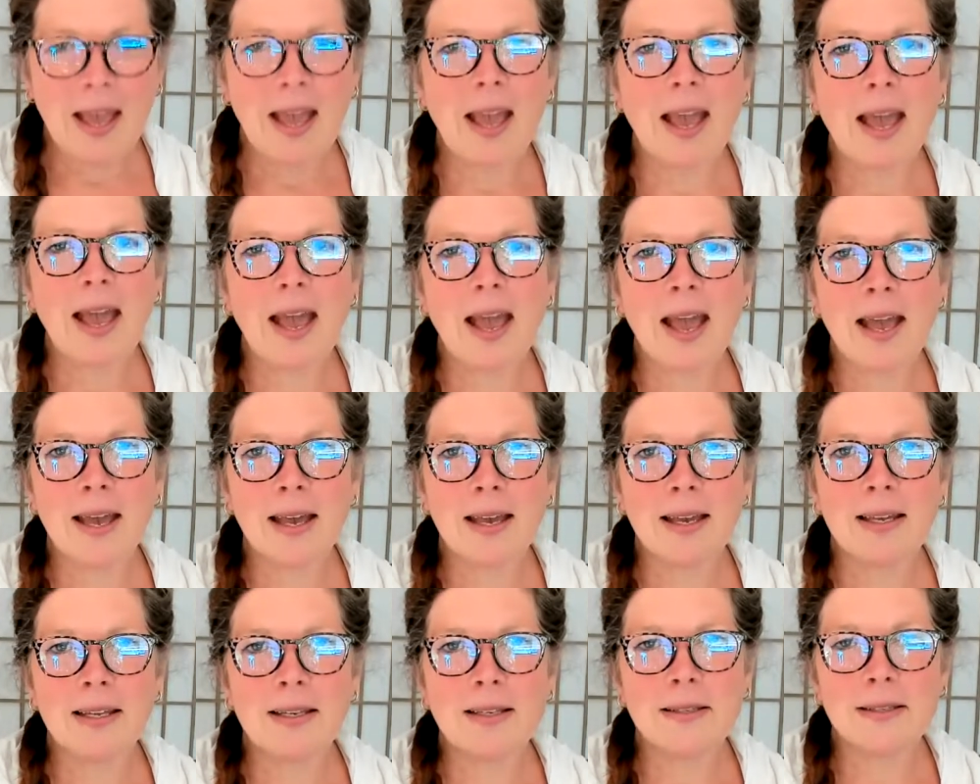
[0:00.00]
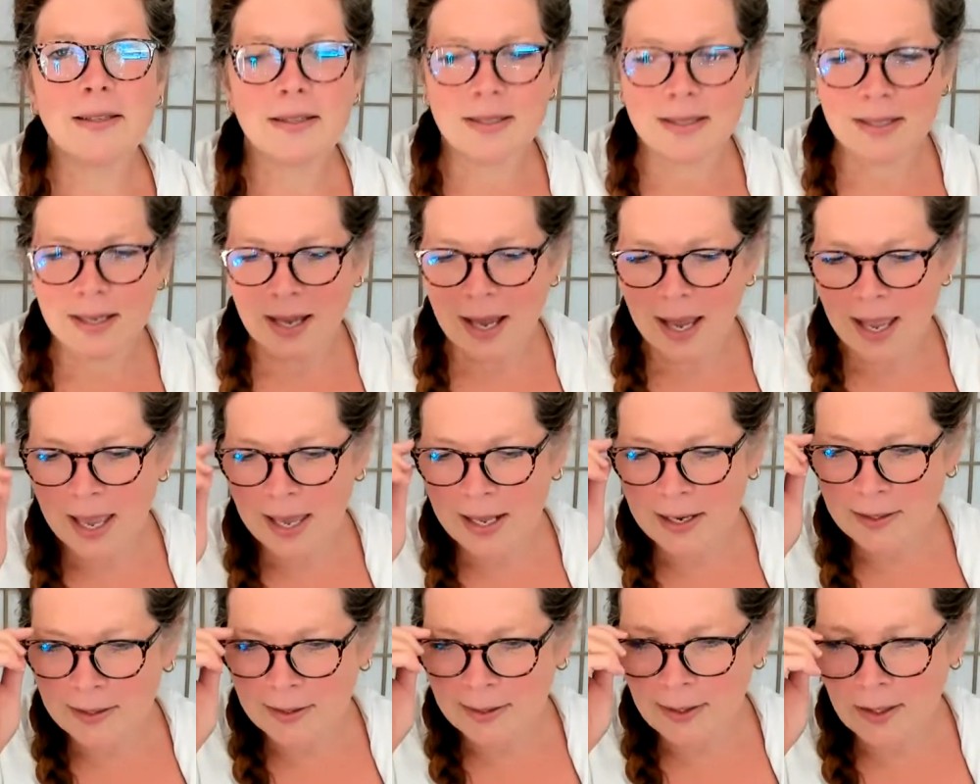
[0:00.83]
And I had a
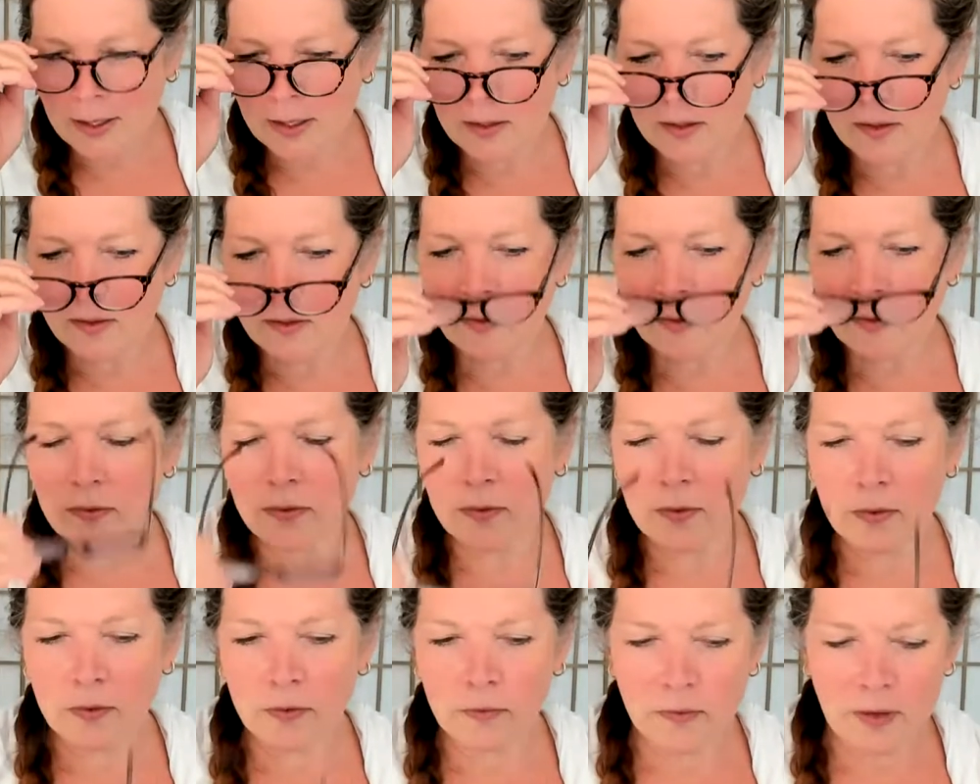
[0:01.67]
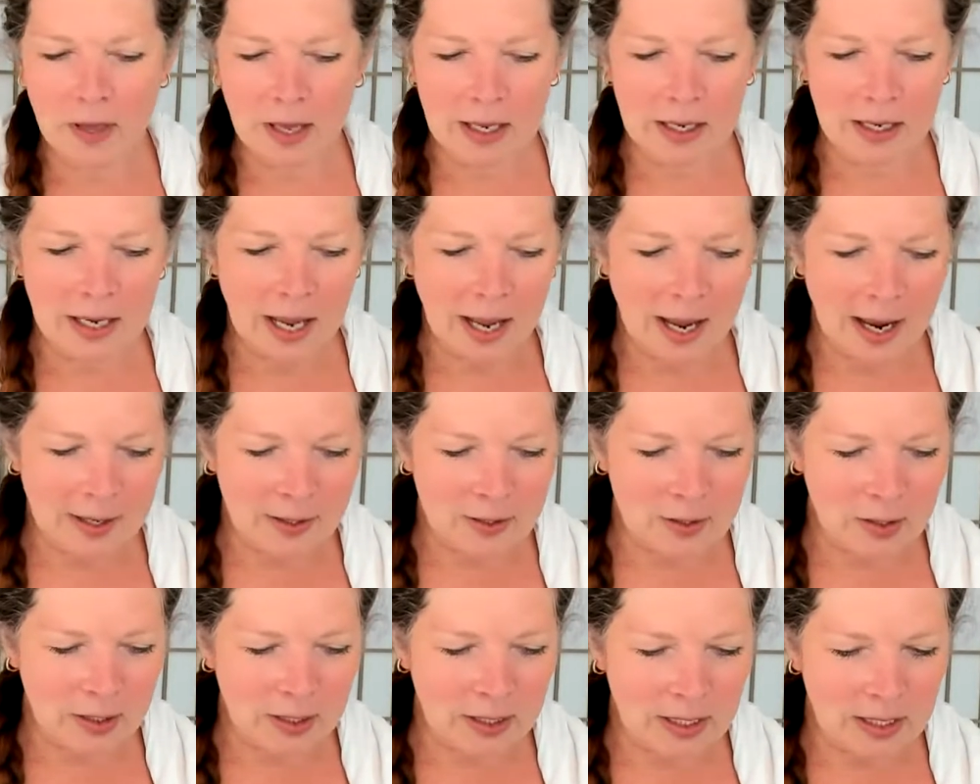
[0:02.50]
lot of fun
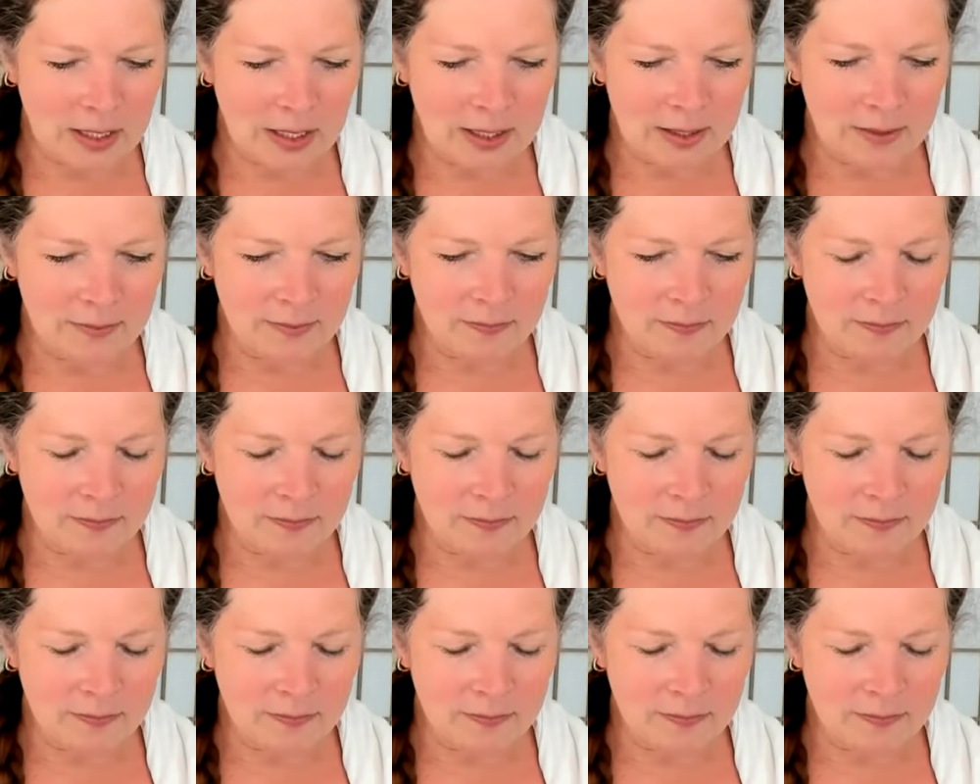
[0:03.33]
actually